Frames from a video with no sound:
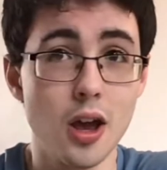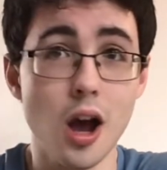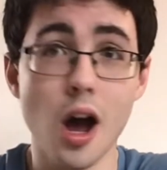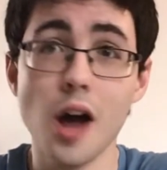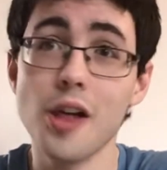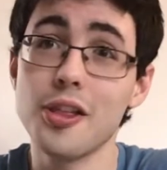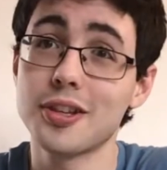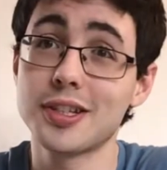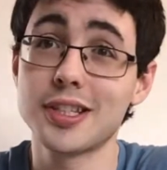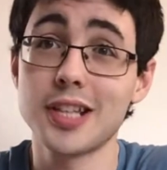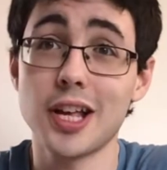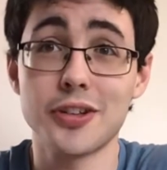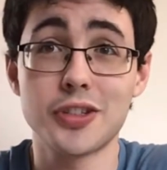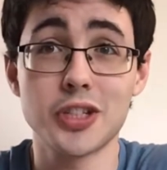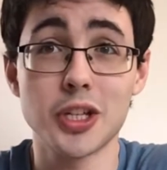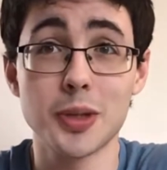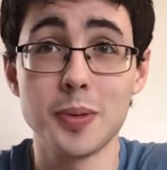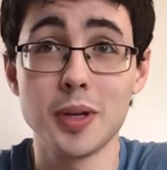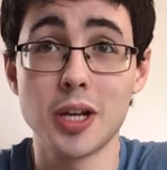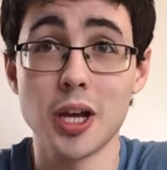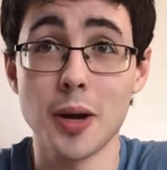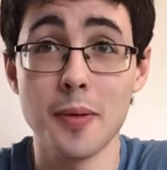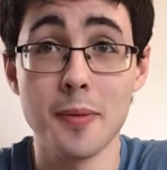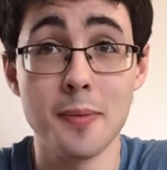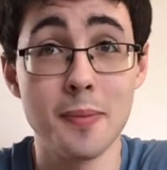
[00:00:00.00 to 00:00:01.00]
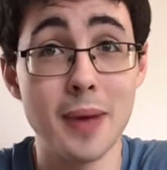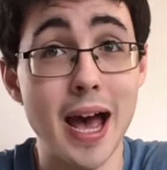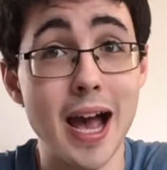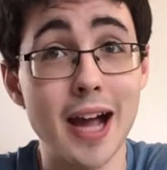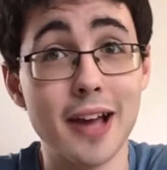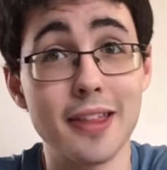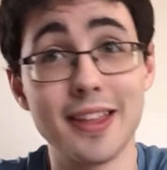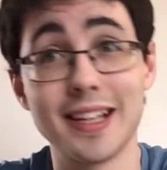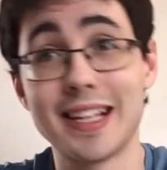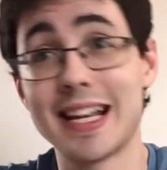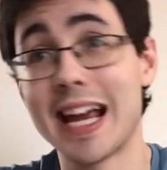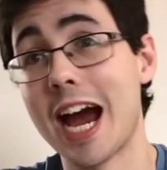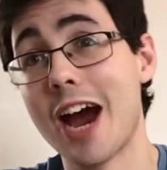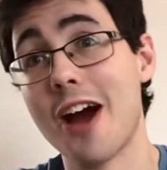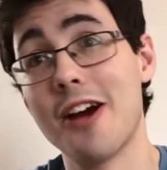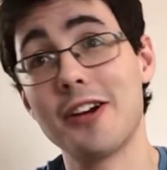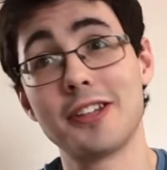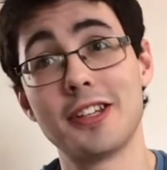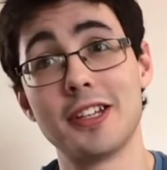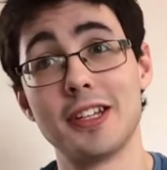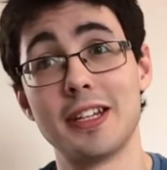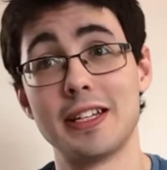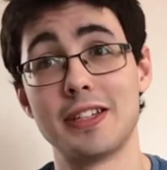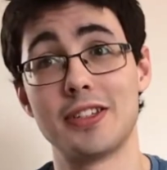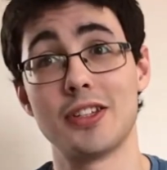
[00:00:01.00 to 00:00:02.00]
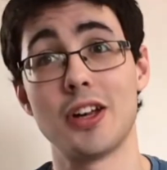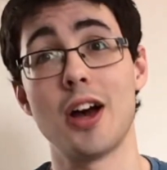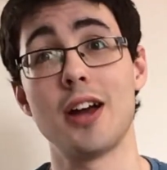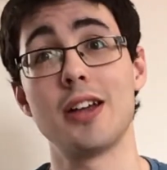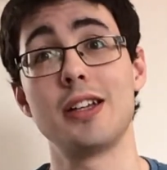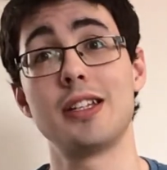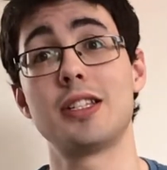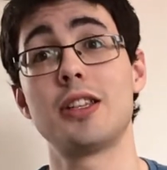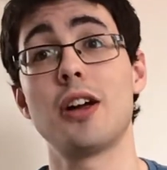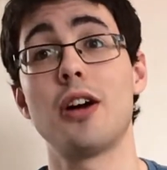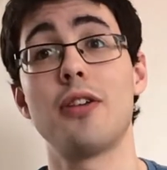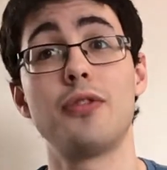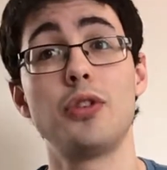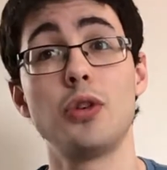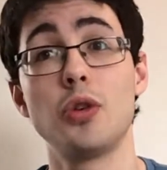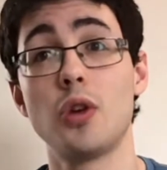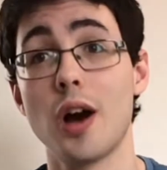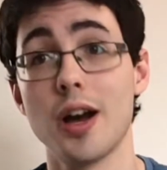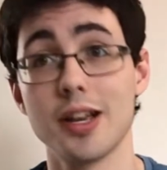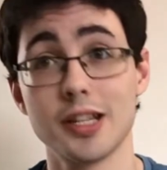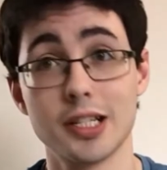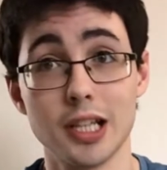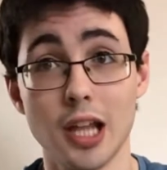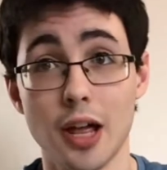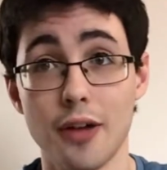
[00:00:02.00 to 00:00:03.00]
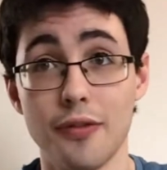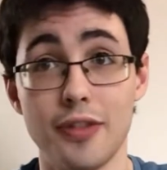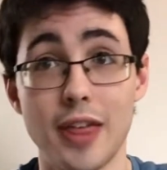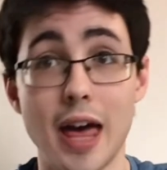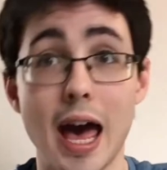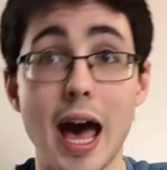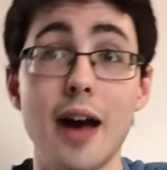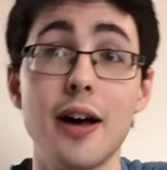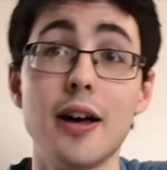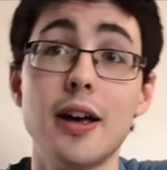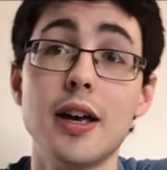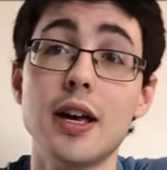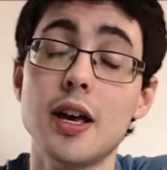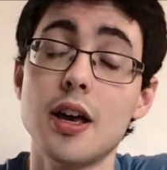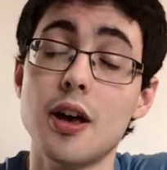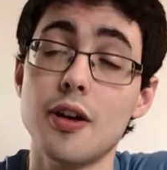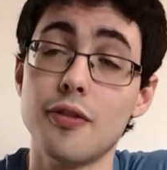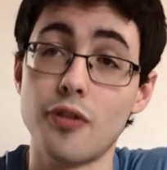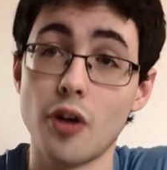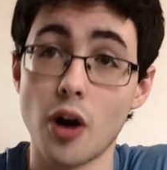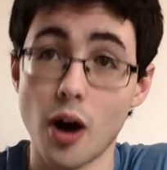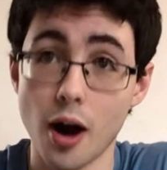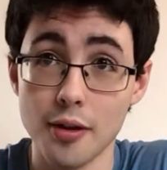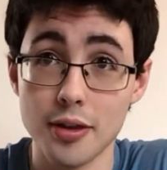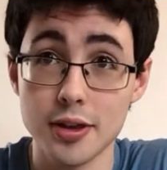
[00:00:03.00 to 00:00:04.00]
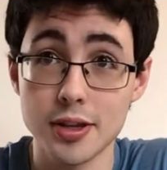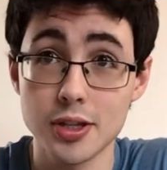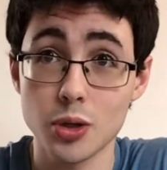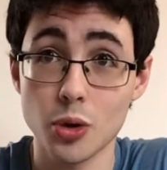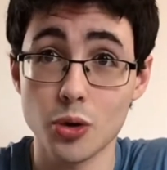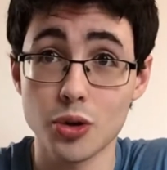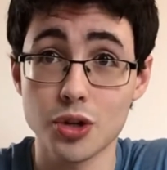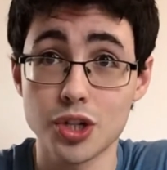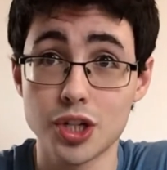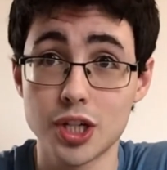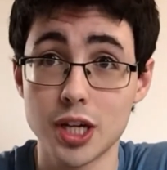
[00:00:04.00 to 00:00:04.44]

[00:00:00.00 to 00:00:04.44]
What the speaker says: Other stuff's going to be coming back. The character design stuff, you guys love that. For other Sword and